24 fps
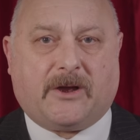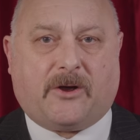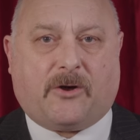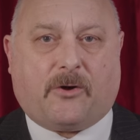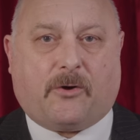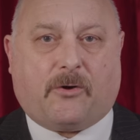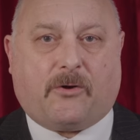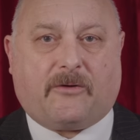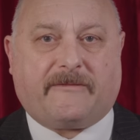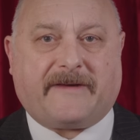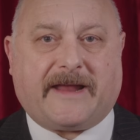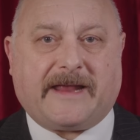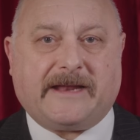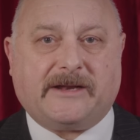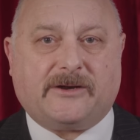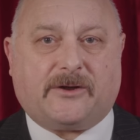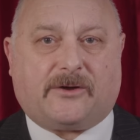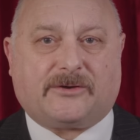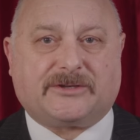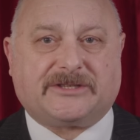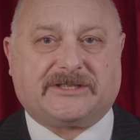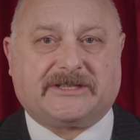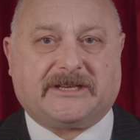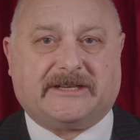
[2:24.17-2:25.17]
Or a
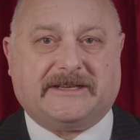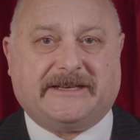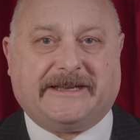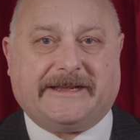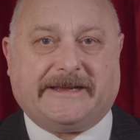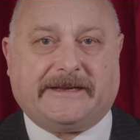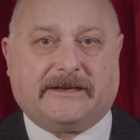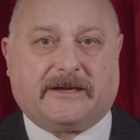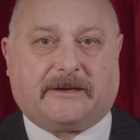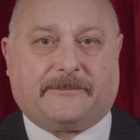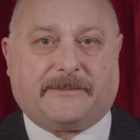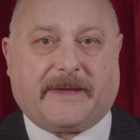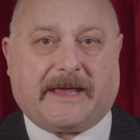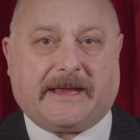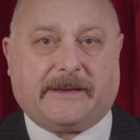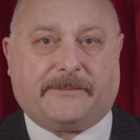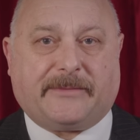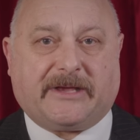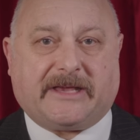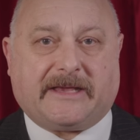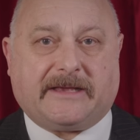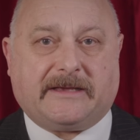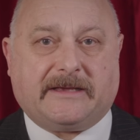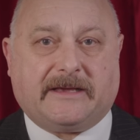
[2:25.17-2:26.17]
lost leader,
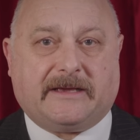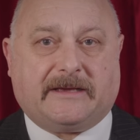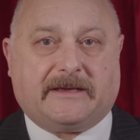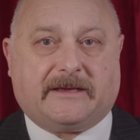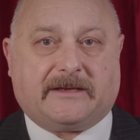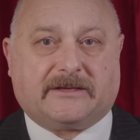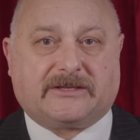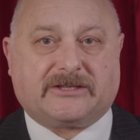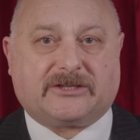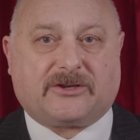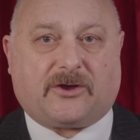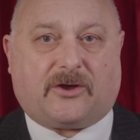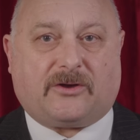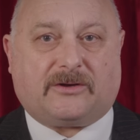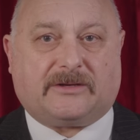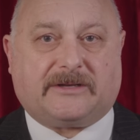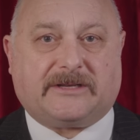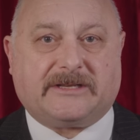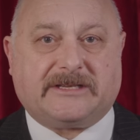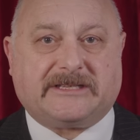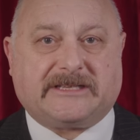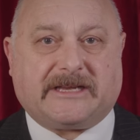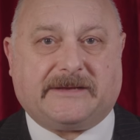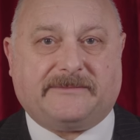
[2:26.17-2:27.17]
maybe, as
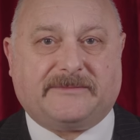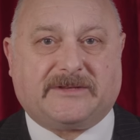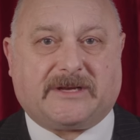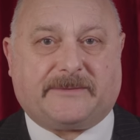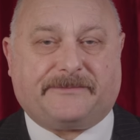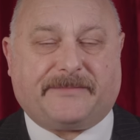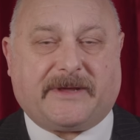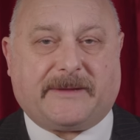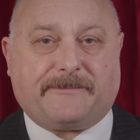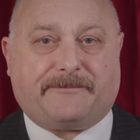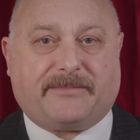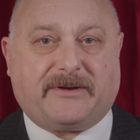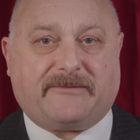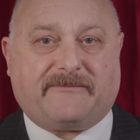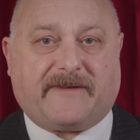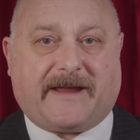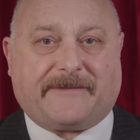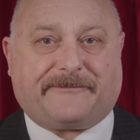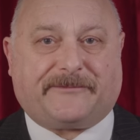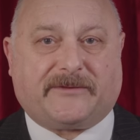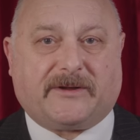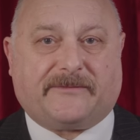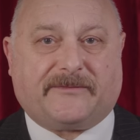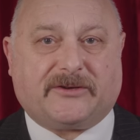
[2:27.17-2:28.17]
Scotland seems a bit
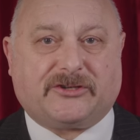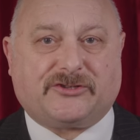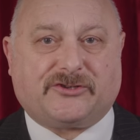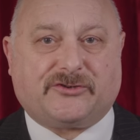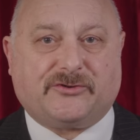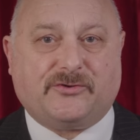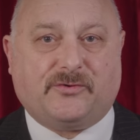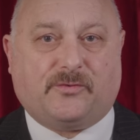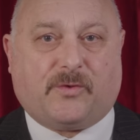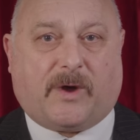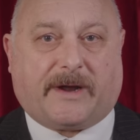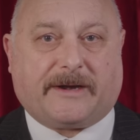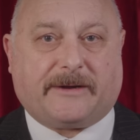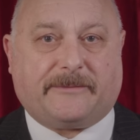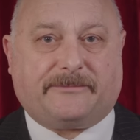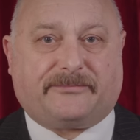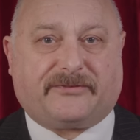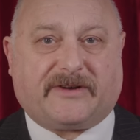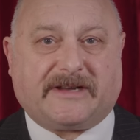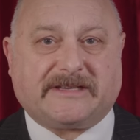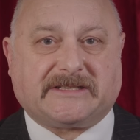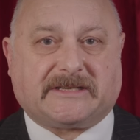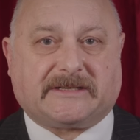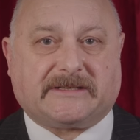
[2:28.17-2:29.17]
bereft of a true one at
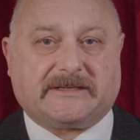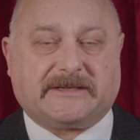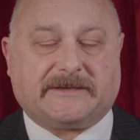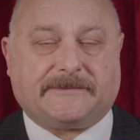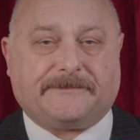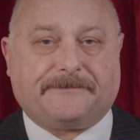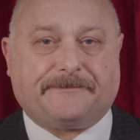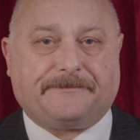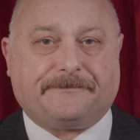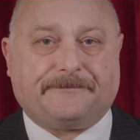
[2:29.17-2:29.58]
present.